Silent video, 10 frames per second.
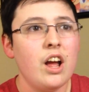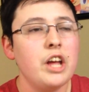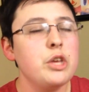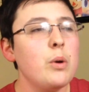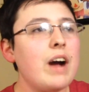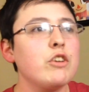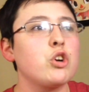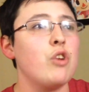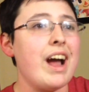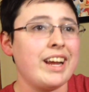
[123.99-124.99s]
You have a
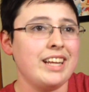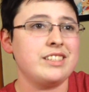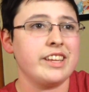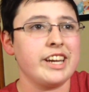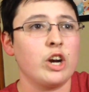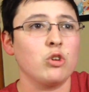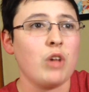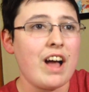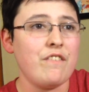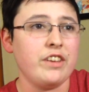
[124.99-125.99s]
crackhead sitting here
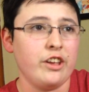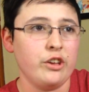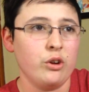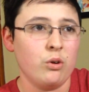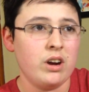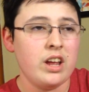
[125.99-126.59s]
laughing at you.